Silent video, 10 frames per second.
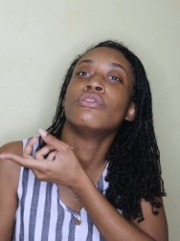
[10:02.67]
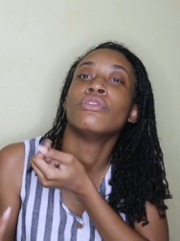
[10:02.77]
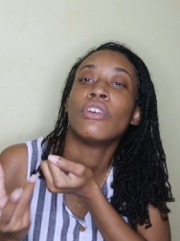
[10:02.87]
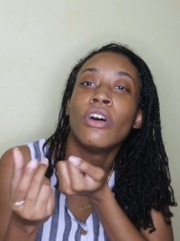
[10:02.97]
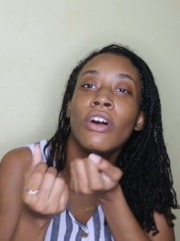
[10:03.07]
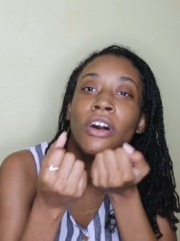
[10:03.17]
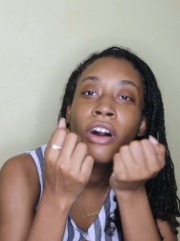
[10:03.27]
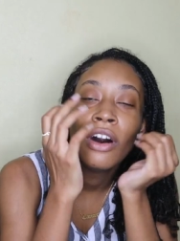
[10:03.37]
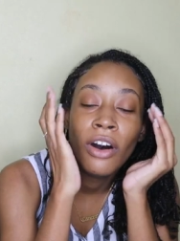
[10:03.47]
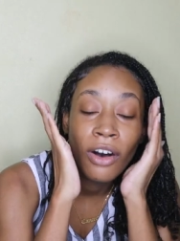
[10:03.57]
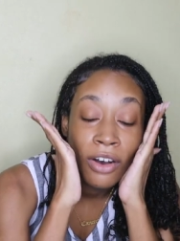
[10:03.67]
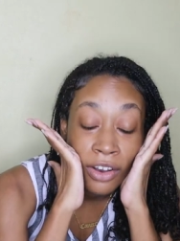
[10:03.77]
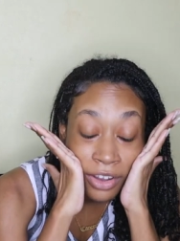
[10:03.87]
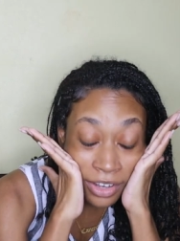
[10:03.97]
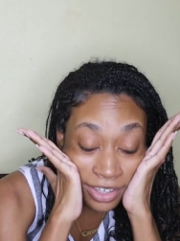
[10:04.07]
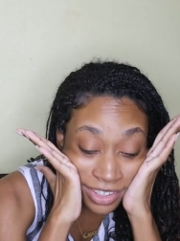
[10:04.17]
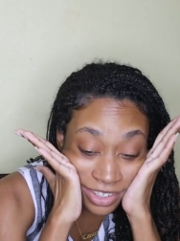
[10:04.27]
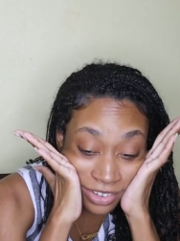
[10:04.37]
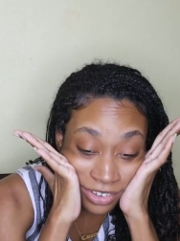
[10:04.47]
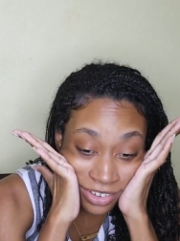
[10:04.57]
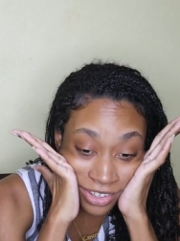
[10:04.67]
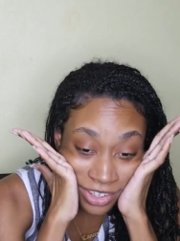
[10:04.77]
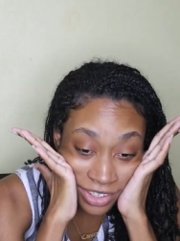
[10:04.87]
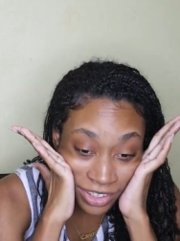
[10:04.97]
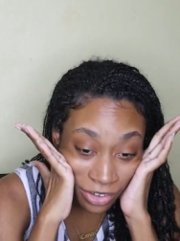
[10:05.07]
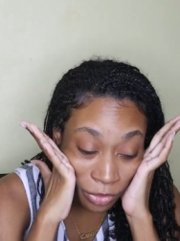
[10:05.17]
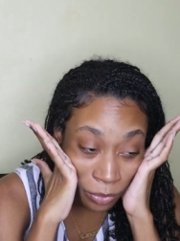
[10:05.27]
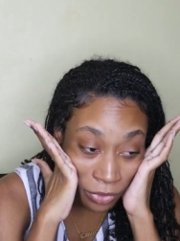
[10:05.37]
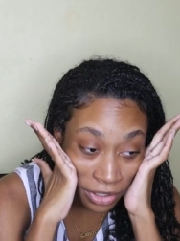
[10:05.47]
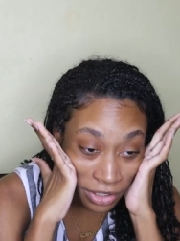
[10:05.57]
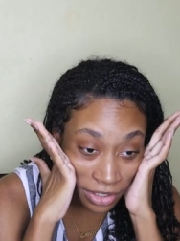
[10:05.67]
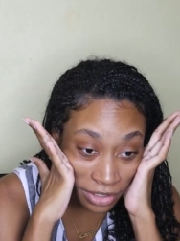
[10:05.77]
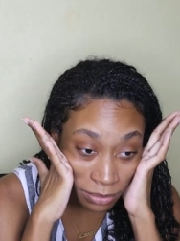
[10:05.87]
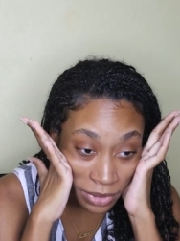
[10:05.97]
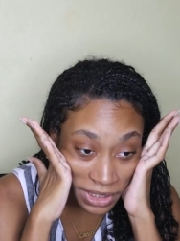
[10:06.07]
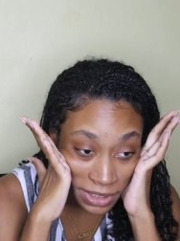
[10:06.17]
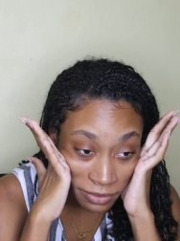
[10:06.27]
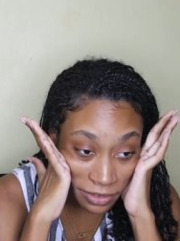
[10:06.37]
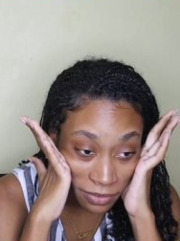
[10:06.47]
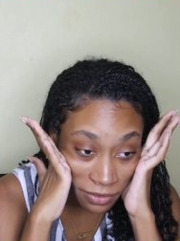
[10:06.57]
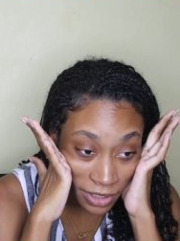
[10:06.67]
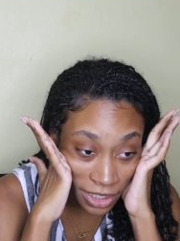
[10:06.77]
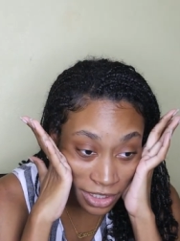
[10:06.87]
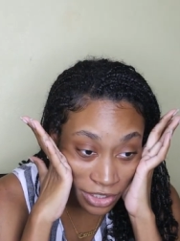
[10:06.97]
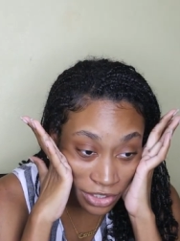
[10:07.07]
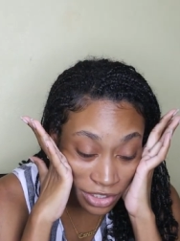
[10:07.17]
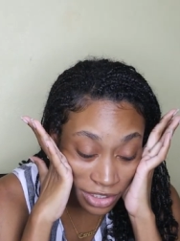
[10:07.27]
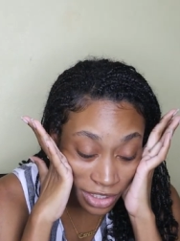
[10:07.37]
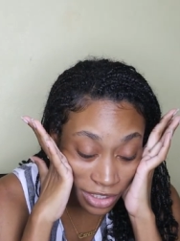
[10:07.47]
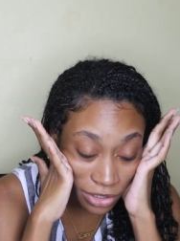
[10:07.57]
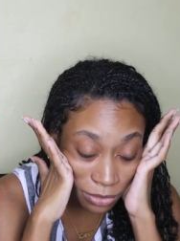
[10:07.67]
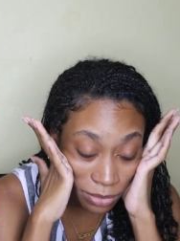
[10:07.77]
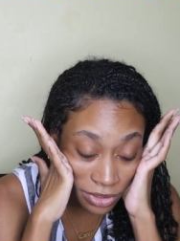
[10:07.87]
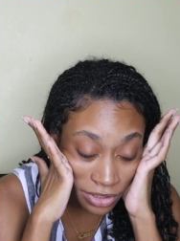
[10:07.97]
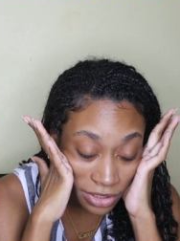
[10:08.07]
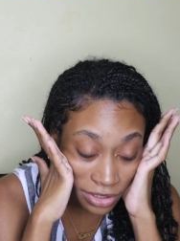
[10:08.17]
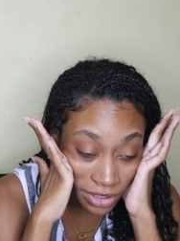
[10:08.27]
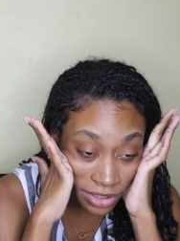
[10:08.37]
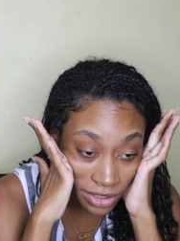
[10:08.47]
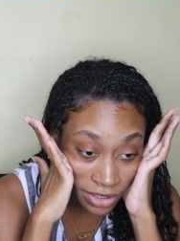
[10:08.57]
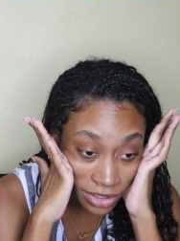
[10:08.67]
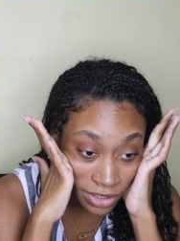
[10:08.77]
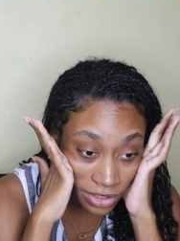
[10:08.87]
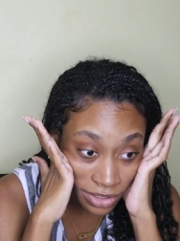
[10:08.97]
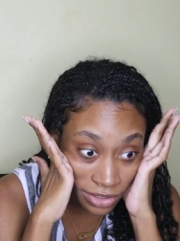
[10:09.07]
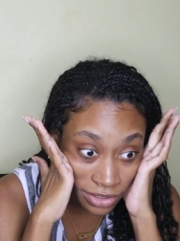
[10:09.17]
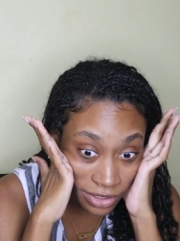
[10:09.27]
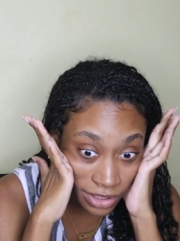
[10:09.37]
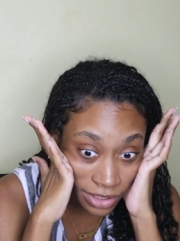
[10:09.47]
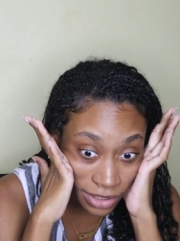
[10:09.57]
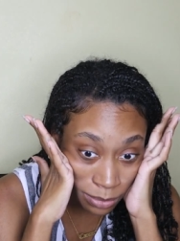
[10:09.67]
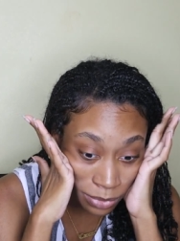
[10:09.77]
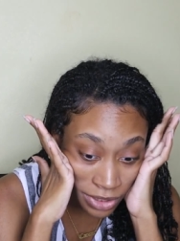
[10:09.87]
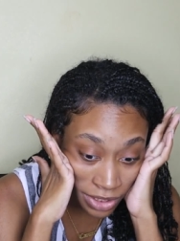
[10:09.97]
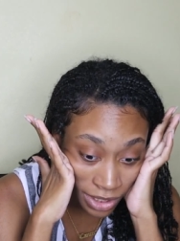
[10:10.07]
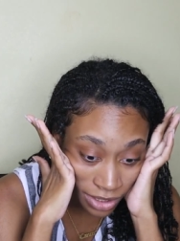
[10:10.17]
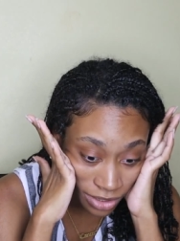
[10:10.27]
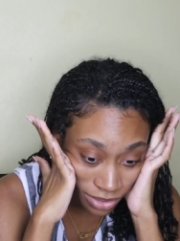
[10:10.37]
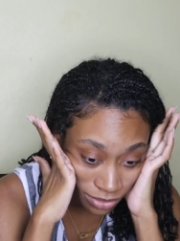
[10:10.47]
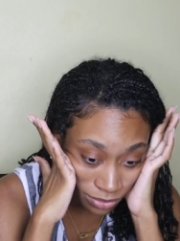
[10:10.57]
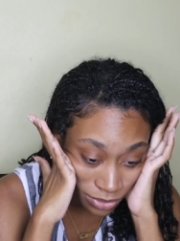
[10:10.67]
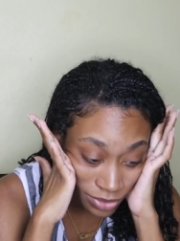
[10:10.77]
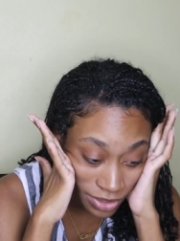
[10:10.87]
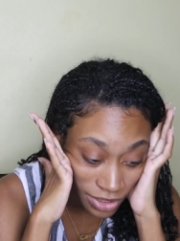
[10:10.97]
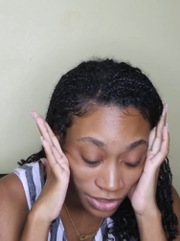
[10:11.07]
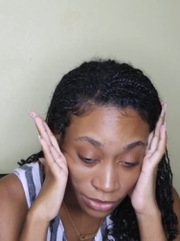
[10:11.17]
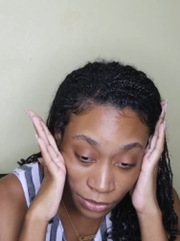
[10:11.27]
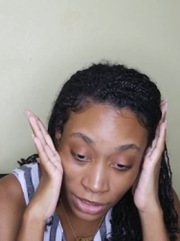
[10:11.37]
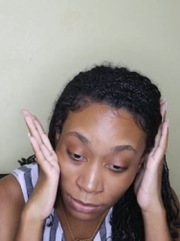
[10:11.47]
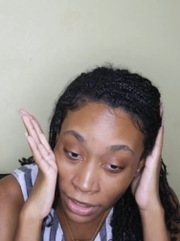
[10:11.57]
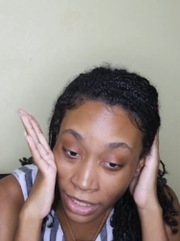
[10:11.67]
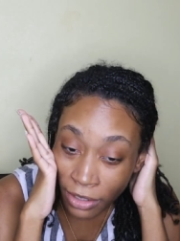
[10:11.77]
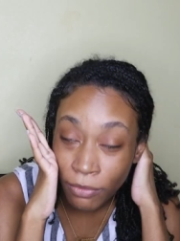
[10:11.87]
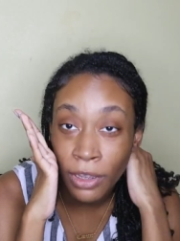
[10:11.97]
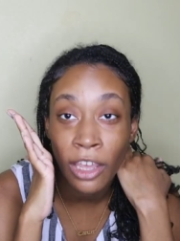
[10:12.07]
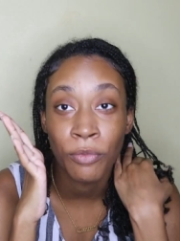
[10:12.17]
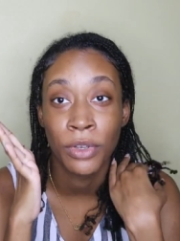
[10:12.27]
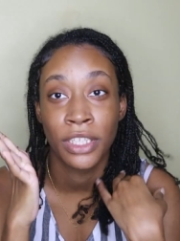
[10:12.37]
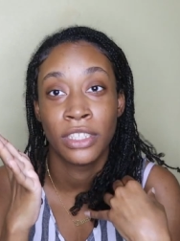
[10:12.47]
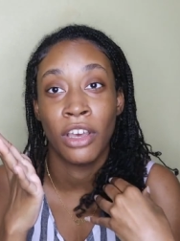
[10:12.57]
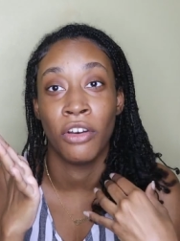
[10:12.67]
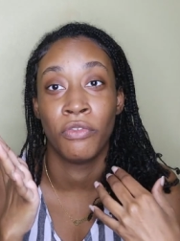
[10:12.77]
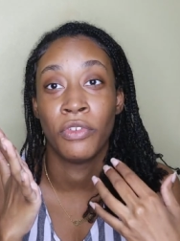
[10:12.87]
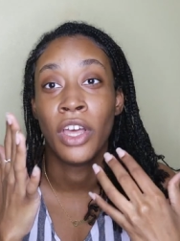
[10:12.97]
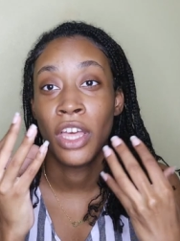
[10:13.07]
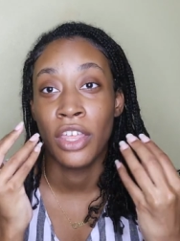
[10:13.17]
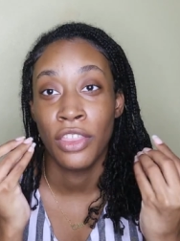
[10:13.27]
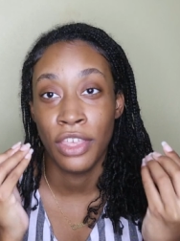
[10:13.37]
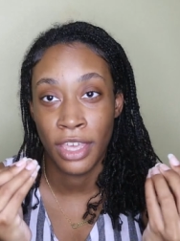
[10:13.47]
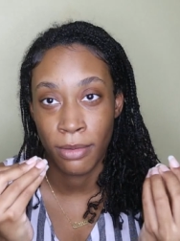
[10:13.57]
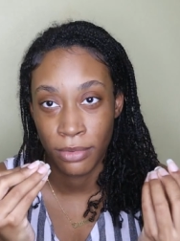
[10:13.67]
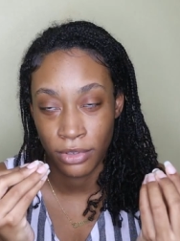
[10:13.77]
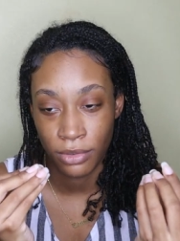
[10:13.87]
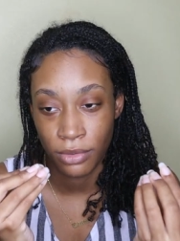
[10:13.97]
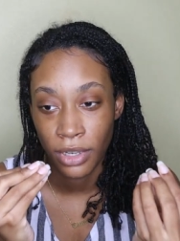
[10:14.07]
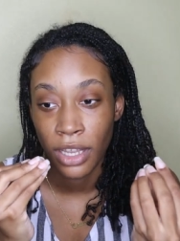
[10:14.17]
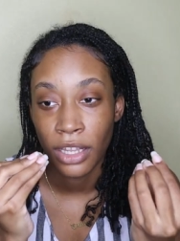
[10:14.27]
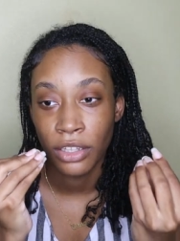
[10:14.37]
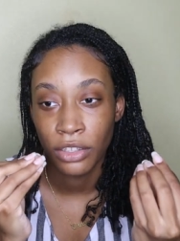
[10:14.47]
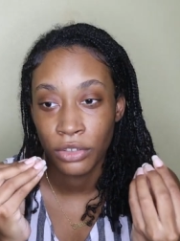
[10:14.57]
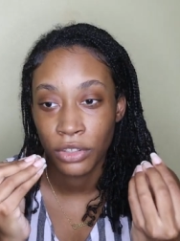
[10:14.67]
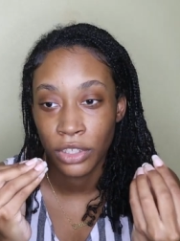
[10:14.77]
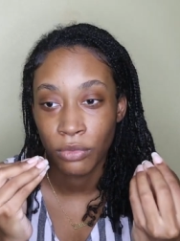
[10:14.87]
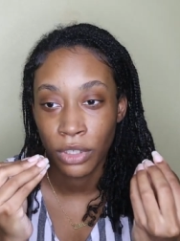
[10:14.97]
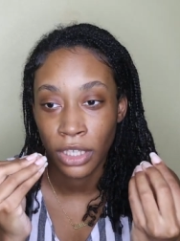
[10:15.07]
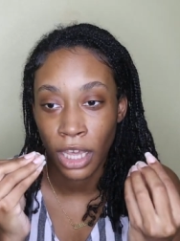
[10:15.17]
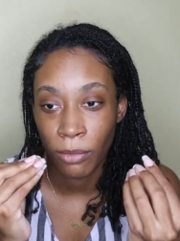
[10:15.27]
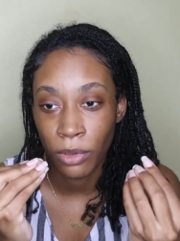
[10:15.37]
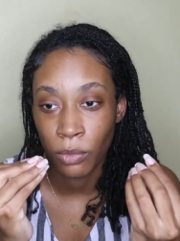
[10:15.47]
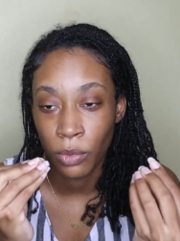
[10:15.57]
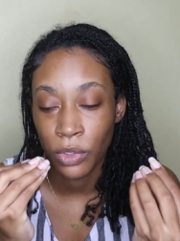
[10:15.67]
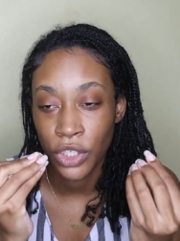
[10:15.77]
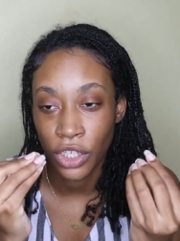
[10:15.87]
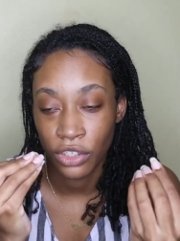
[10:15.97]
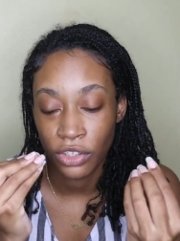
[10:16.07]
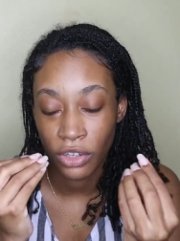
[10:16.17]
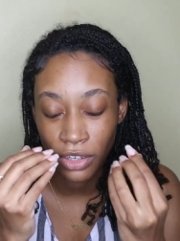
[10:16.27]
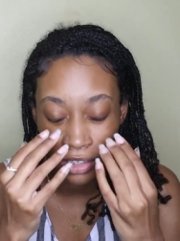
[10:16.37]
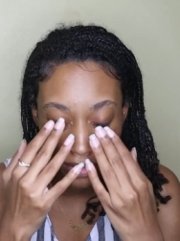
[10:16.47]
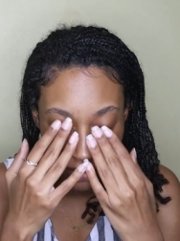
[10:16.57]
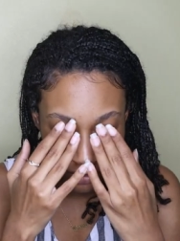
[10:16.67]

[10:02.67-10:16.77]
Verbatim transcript: draw on and on on one specific fight and you just like can you please hurry up we get it we really do they spend like five minutes of the episode literally recapping what we just saw